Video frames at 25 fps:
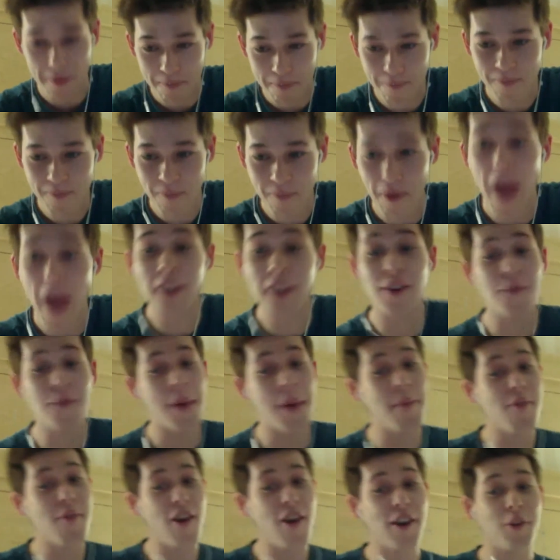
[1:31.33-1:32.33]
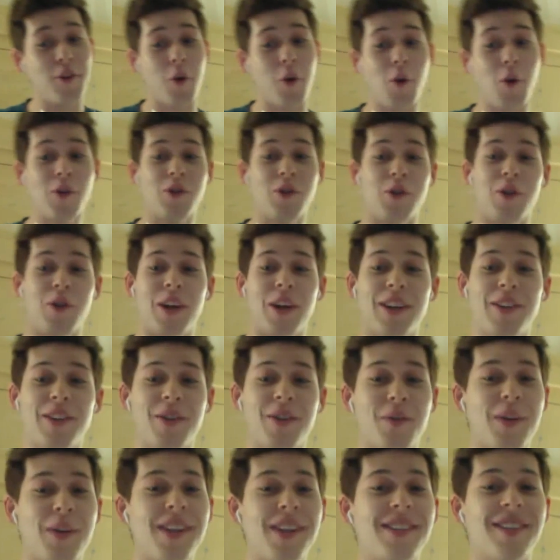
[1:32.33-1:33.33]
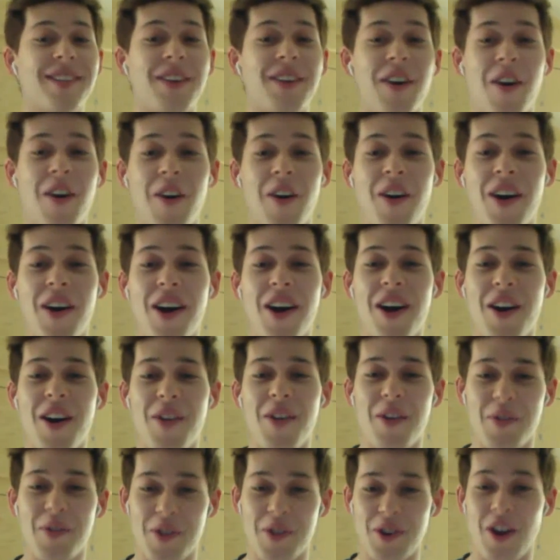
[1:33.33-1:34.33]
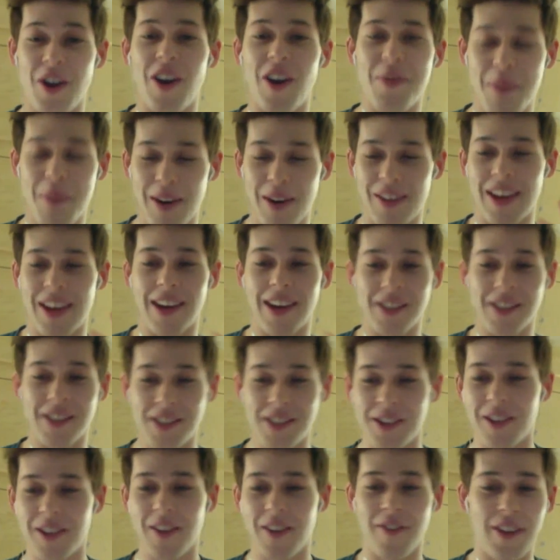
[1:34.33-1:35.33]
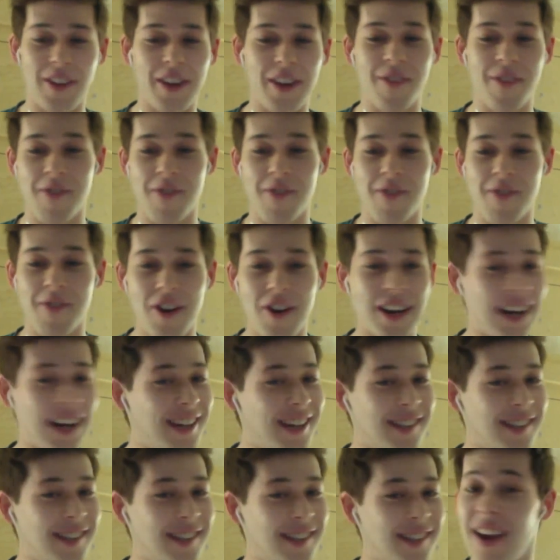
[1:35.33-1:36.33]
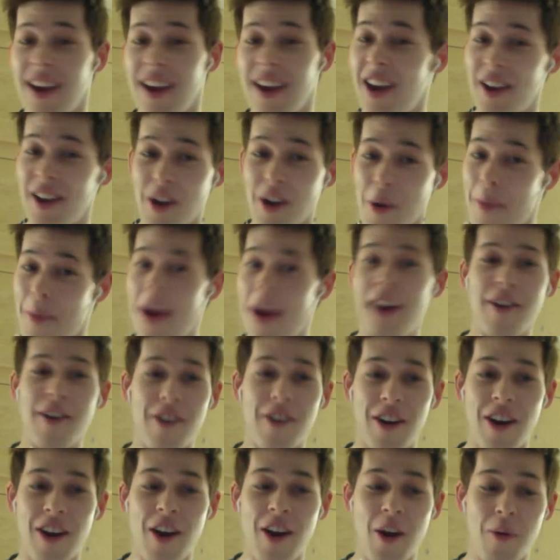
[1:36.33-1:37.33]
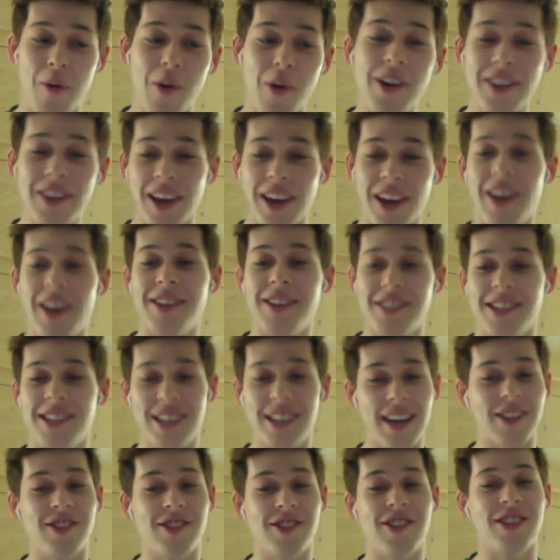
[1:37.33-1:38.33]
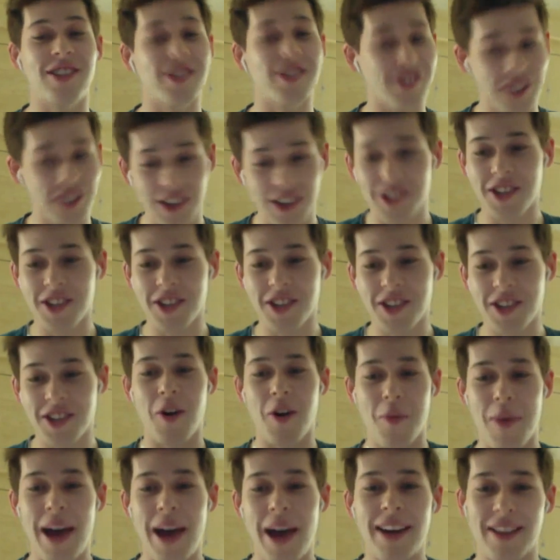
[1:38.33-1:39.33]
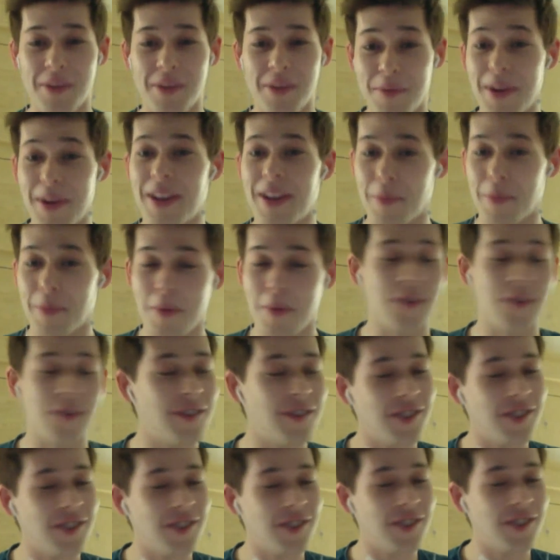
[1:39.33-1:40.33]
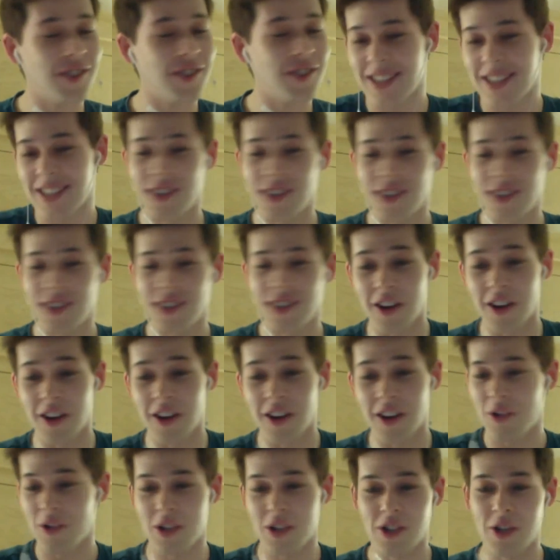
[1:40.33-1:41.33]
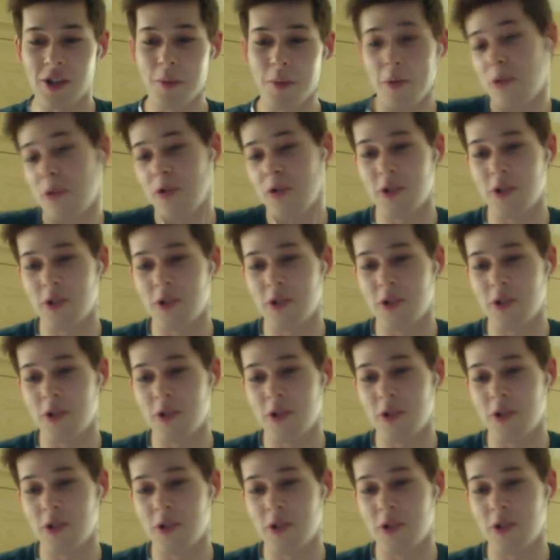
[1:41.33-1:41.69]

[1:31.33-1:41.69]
And you remember I told you 2 weeks ago when we were talking about Kelsey or Levita returning, I said no matter what Kelsey says, she's just going to go back to being the person she is, because she's not a strategic person.